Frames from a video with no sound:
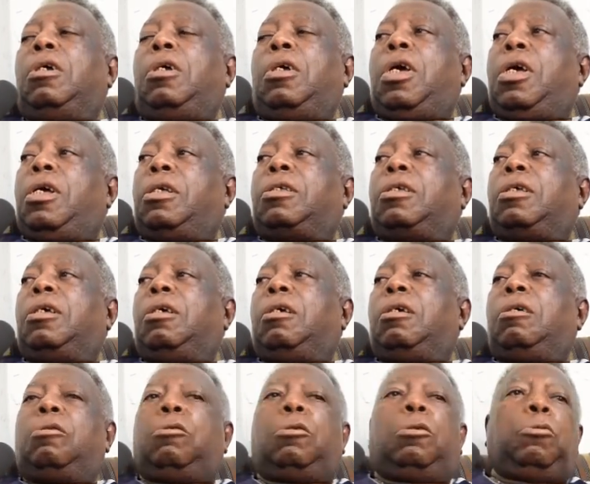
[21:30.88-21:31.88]
Yes,
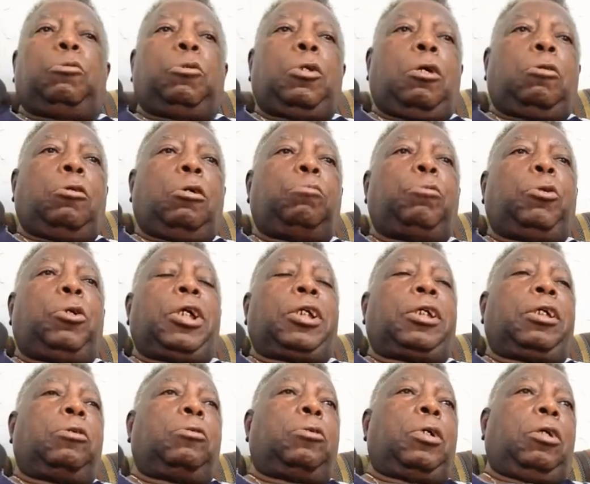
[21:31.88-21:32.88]
we are not born
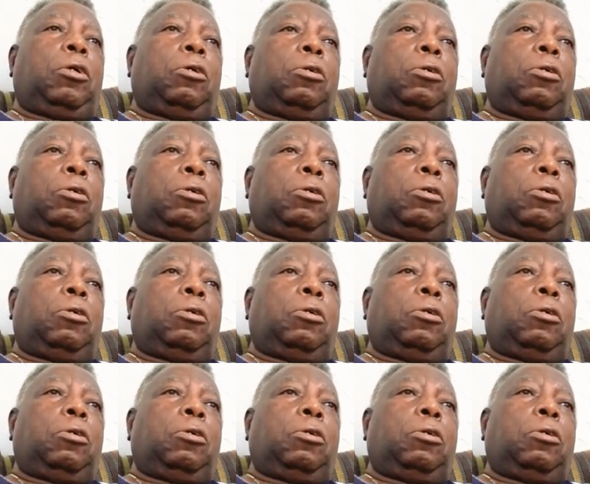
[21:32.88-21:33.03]
again.